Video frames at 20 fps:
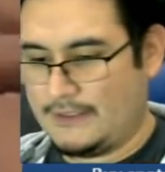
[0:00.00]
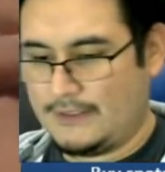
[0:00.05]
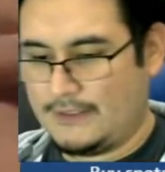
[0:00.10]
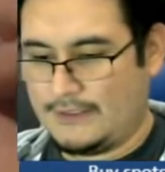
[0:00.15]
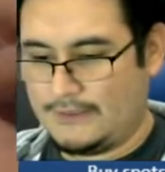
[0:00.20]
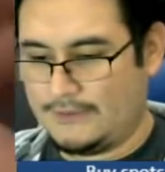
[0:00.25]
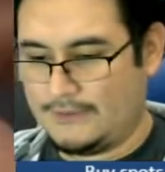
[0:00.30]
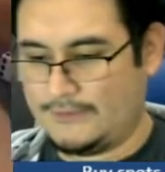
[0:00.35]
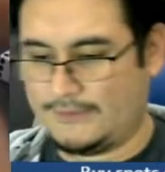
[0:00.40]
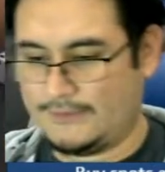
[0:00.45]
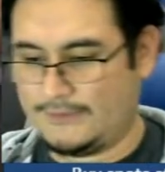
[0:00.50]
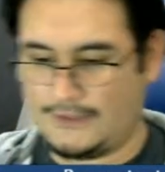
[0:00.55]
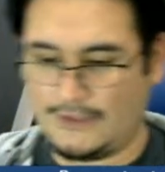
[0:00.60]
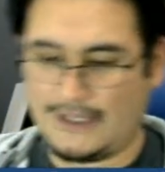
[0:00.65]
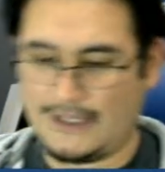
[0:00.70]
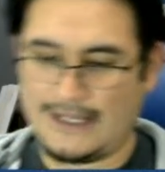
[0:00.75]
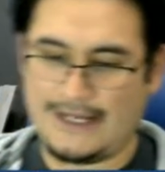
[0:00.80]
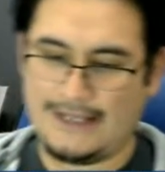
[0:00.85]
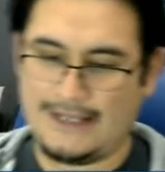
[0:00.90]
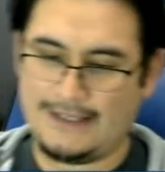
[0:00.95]
Those are your
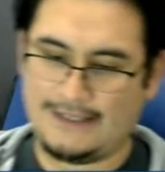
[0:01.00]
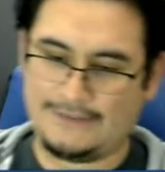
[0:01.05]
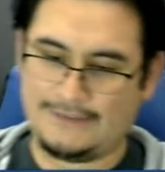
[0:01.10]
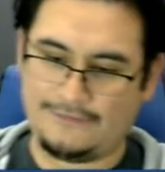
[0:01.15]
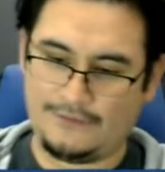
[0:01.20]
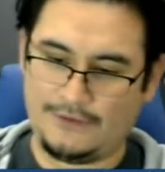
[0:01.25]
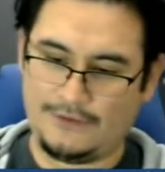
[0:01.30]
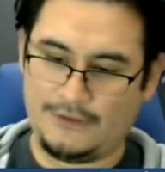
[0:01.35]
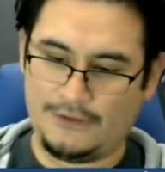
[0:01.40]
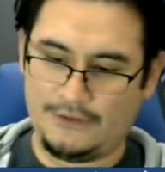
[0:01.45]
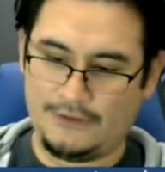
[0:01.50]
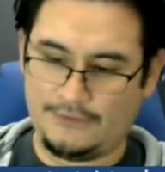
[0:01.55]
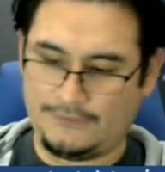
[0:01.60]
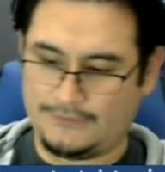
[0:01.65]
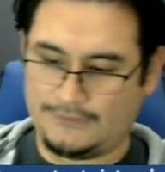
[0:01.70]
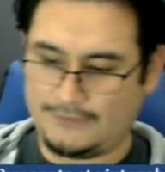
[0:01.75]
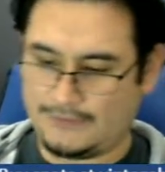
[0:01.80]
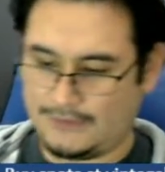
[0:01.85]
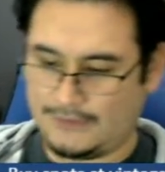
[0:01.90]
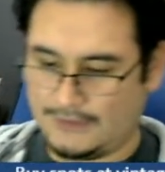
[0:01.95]
highlights for
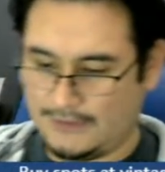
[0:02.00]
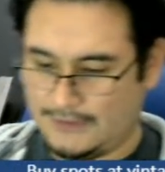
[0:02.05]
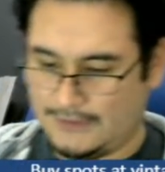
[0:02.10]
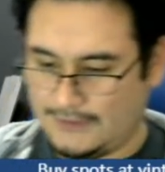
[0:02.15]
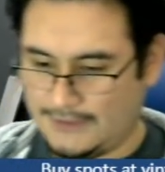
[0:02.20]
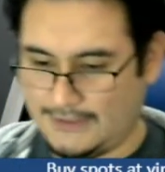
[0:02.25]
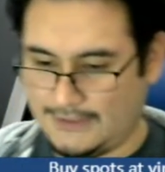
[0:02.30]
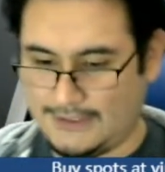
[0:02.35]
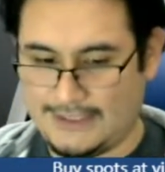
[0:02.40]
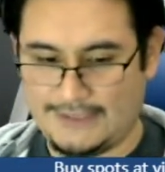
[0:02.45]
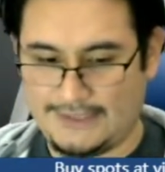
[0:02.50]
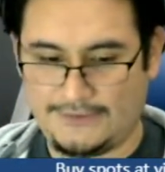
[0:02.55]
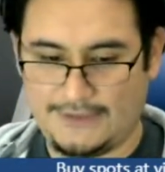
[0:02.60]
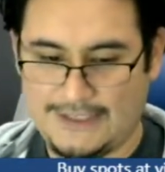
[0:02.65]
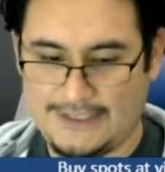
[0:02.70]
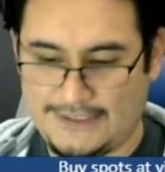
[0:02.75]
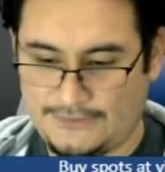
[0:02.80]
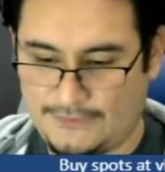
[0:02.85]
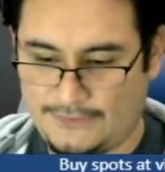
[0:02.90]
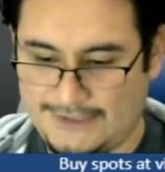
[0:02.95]
those. In case you
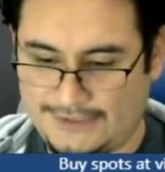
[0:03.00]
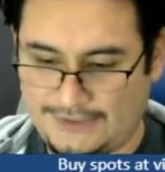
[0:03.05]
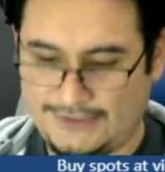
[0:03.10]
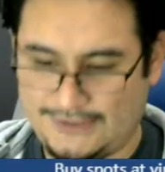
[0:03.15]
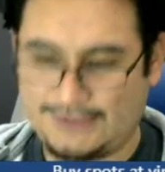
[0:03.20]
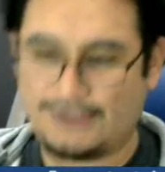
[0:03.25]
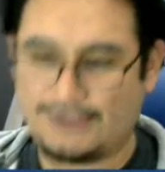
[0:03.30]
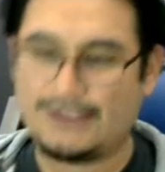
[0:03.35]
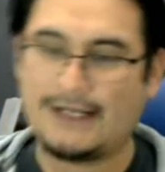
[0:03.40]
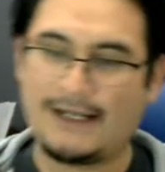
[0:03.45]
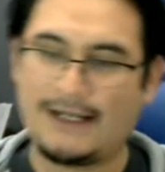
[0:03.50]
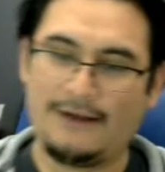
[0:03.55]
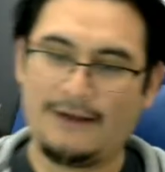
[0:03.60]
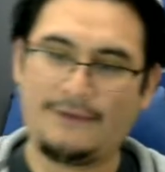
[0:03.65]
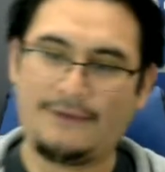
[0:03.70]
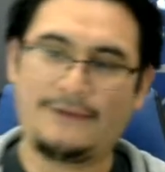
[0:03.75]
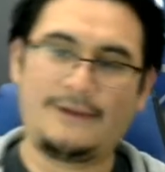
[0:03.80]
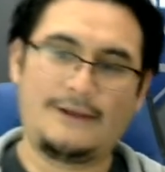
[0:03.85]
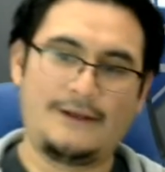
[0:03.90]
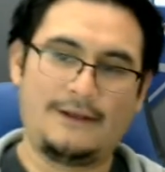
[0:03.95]
guys want to check out
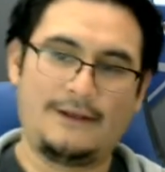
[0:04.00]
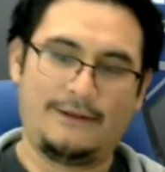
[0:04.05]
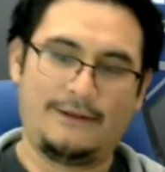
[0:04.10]
the